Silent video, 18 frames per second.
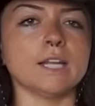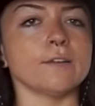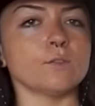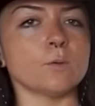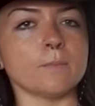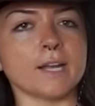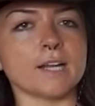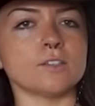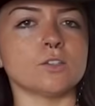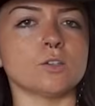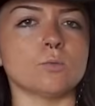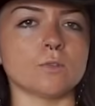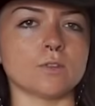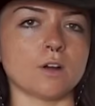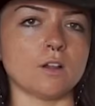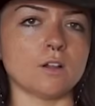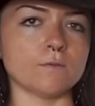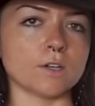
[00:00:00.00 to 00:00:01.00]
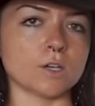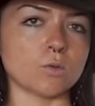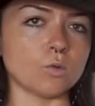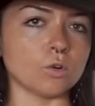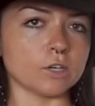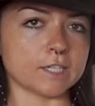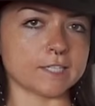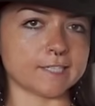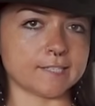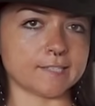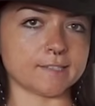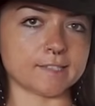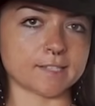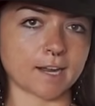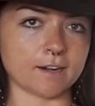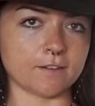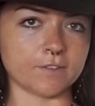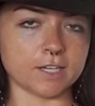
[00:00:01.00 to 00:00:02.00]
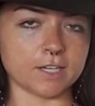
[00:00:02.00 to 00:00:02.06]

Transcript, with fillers: They have a mantle with all of their organs inside of